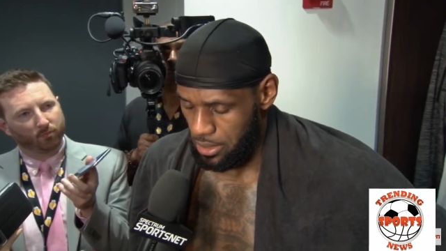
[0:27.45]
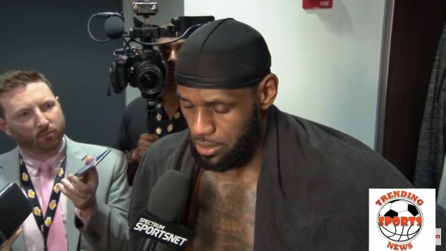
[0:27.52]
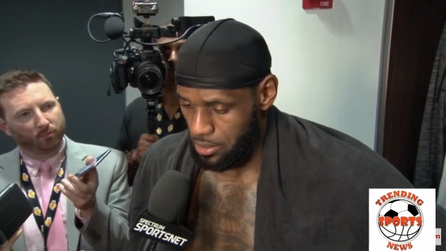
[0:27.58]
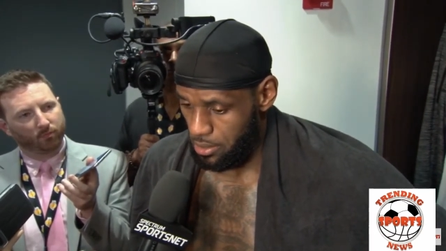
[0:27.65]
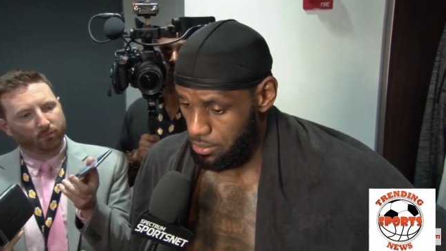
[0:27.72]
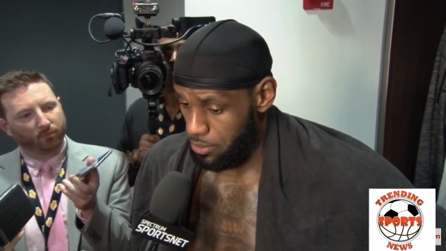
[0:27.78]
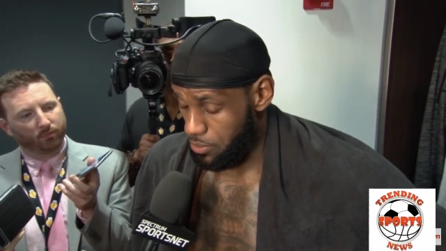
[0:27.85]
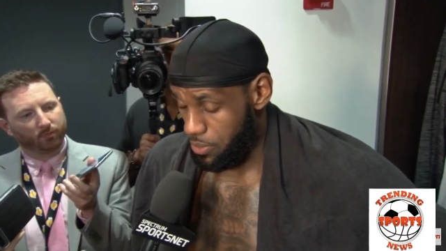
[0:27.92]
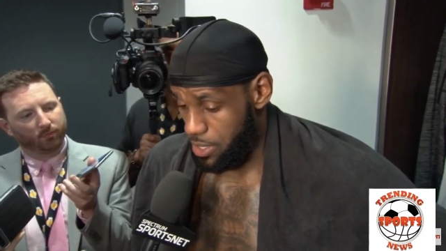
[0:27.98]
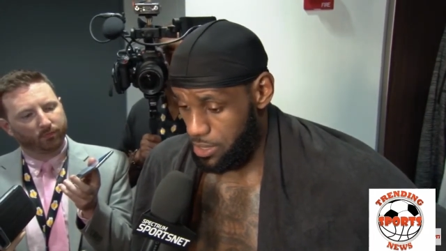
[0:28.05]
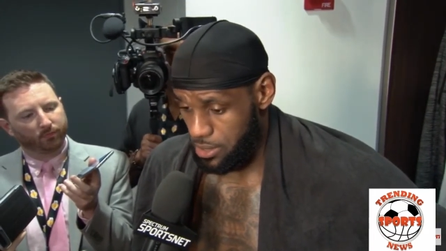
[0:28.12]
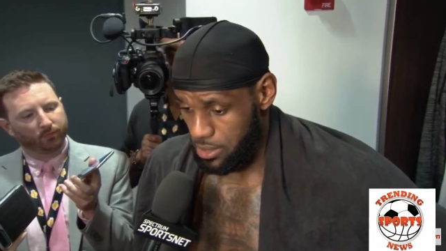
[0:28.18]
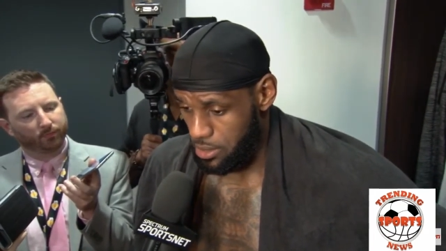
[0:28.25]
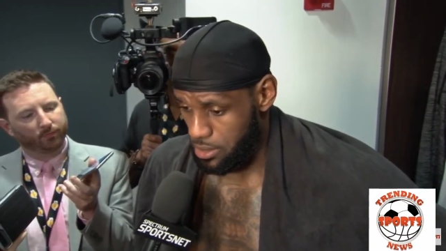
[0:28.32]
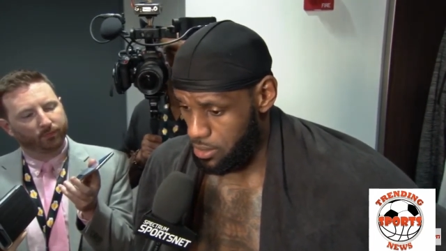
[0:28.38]
Speaker 1: you know, but
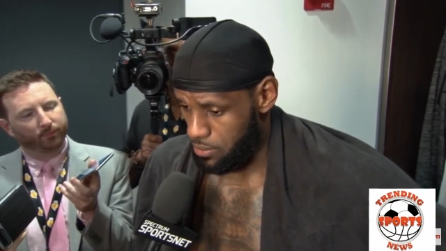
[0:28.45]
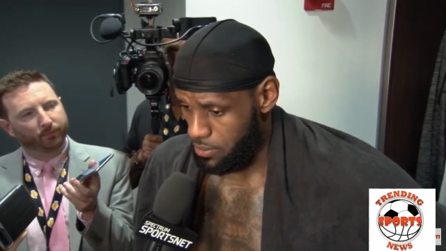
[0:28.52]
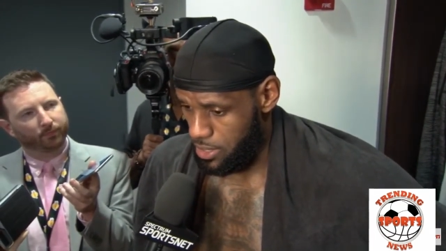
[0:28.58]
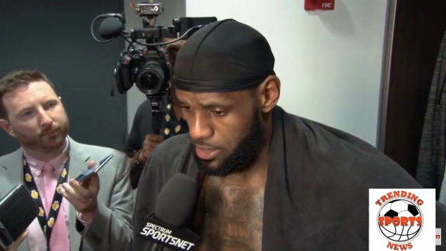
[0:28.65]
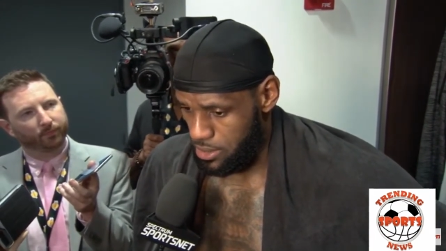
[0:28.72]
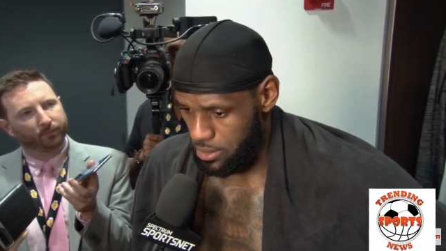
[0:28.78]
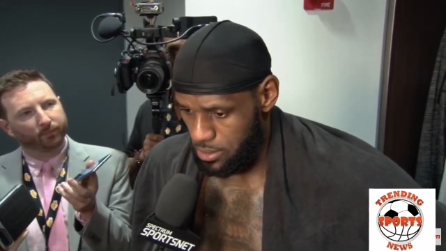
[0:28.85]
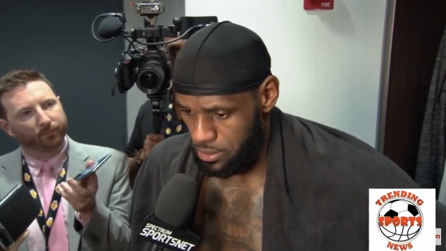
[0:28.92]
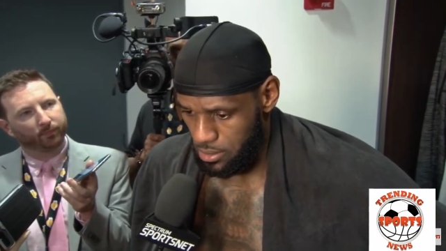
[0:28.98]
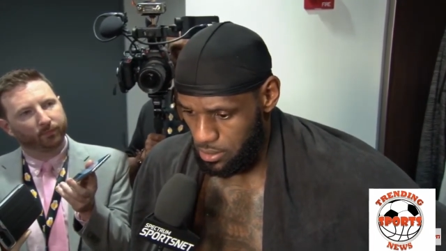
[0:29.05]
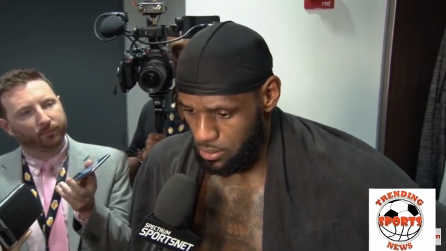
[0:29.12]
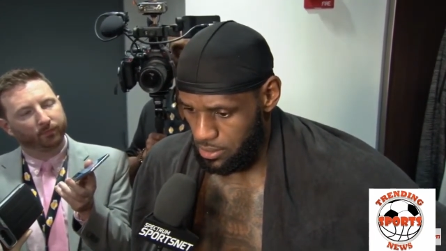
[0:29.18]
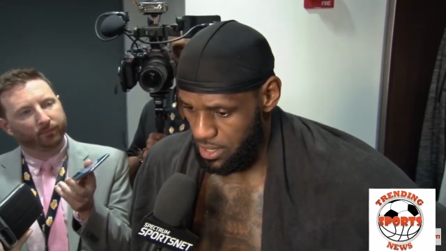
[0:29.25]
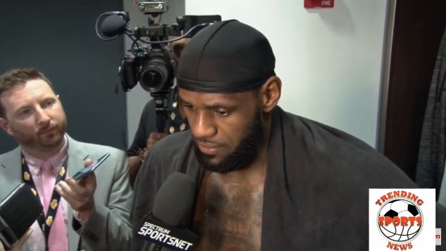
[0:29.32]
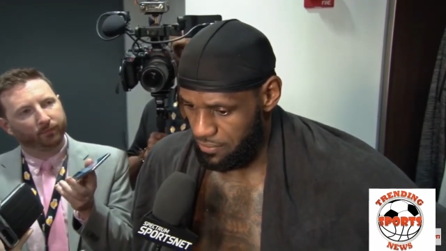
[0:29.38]
Russ, you know, Russ,
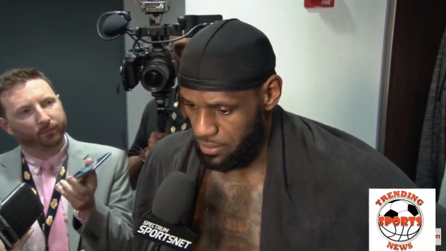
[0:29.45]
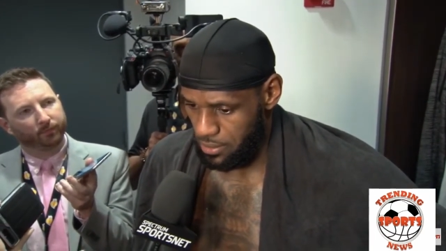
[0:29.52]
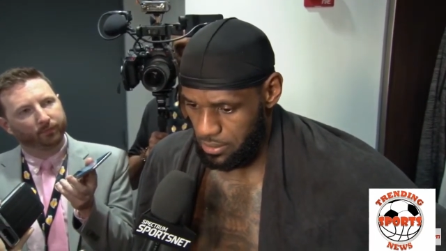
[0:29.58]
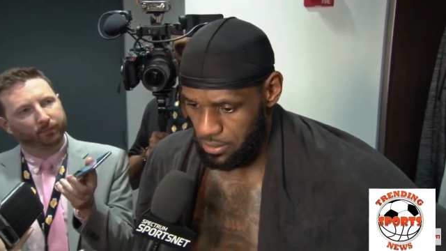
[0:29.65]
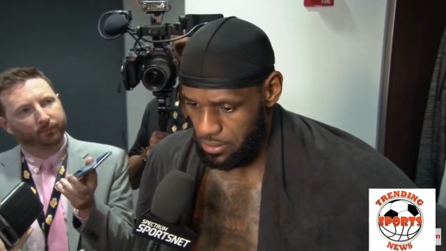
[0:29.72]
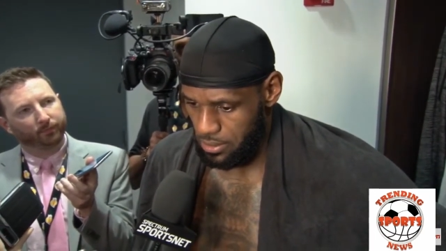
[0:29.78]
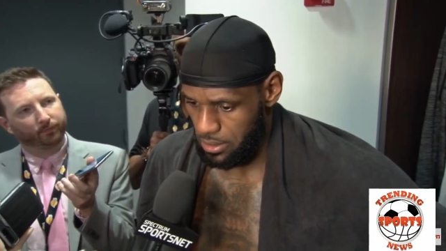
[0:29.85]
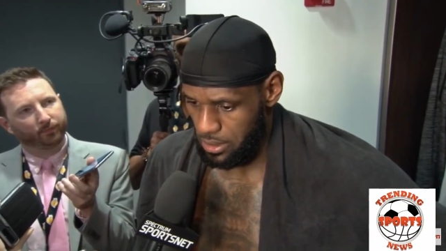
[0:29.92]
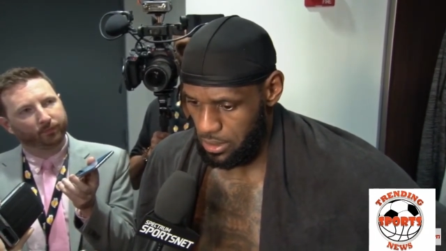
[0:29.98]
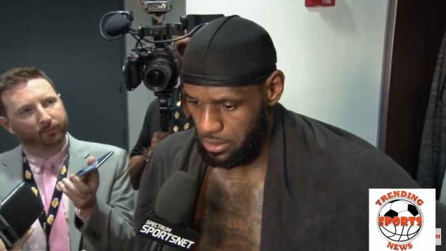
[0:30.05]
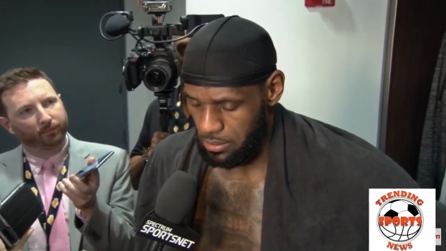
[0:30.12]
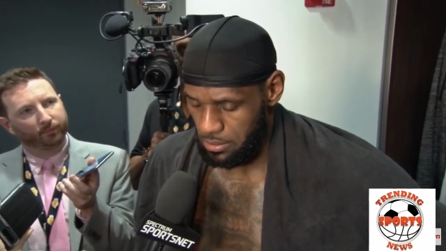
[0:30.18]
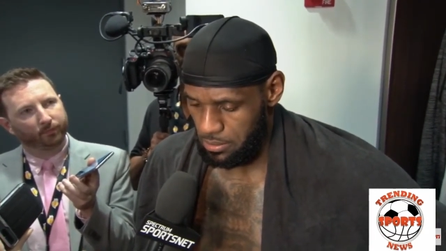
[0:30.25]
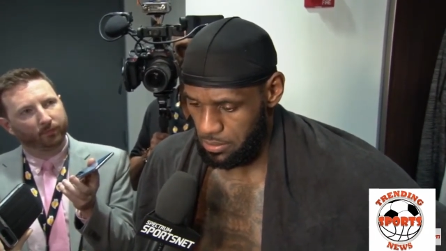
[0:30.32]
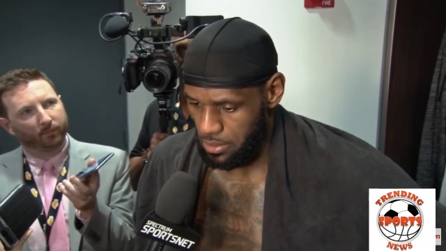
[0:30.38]
you know, definitely
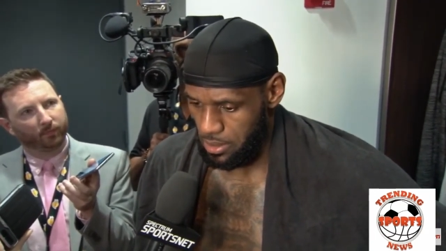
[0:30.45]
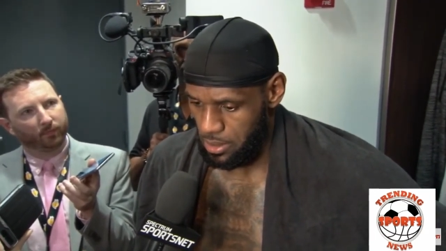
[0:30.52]
um,